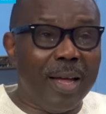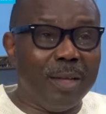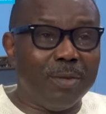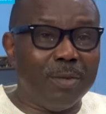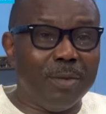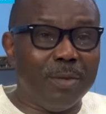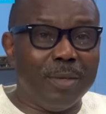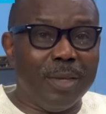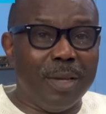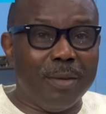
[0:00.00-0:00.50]
I
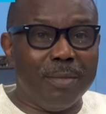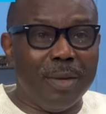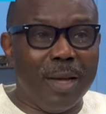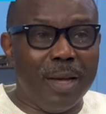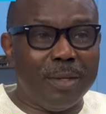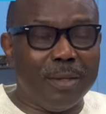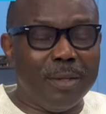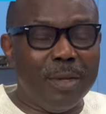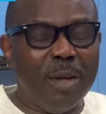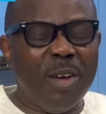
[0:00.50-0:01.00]
told them
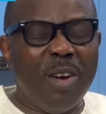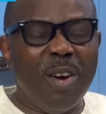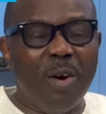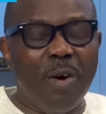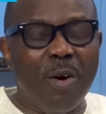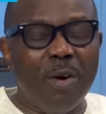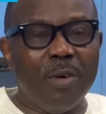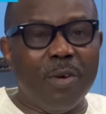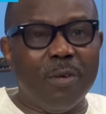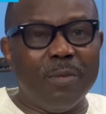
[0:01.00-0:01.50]
that
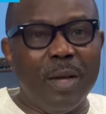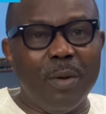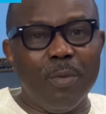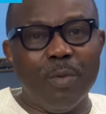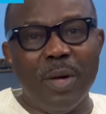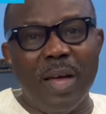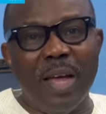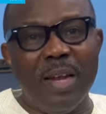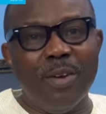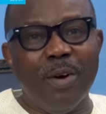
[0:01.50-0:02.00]
all of them
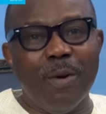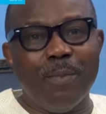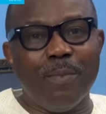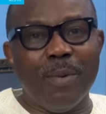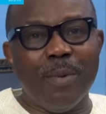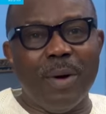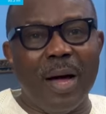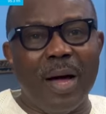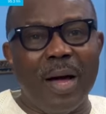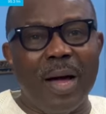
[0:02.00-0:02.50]
will end
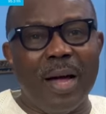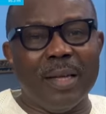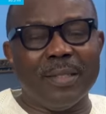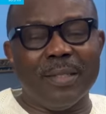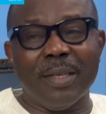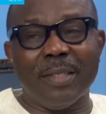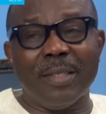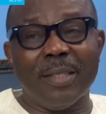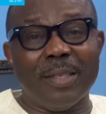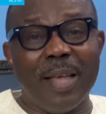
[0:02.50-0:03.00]
up
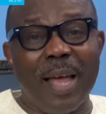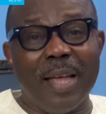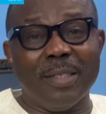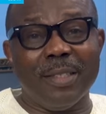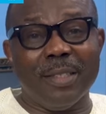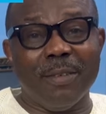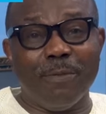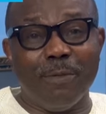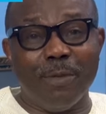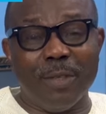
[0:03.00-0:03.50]
as
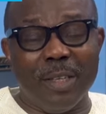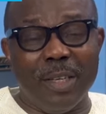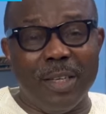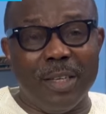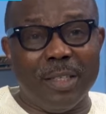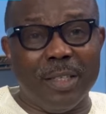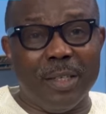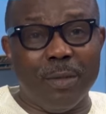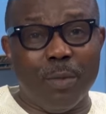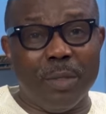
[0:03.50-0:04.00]
exercise in
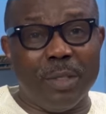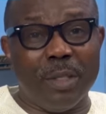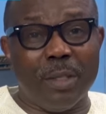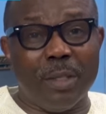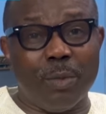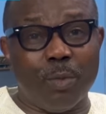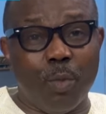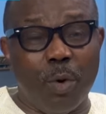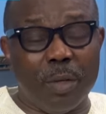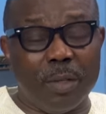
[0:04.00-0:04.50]
futility, which
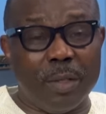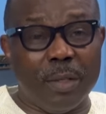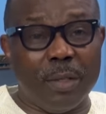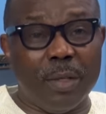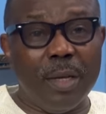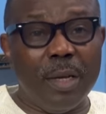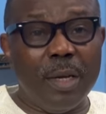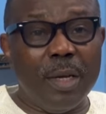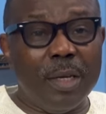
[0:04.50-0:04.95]
is what